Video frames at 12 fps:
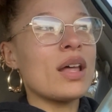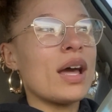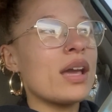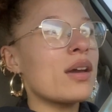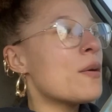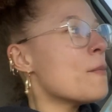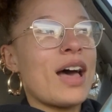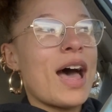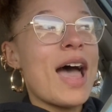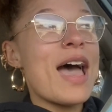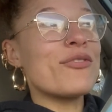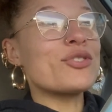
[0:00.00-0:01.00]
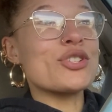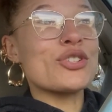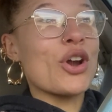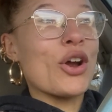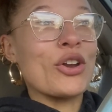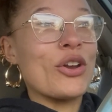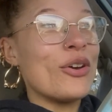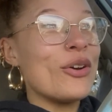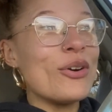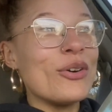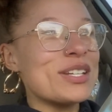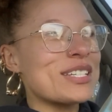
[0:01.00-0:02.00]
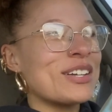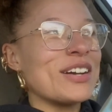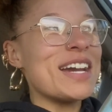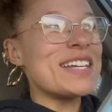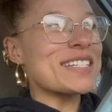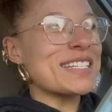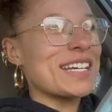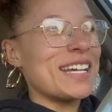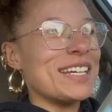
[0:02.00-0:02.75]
Like I have to start new. It's crazy.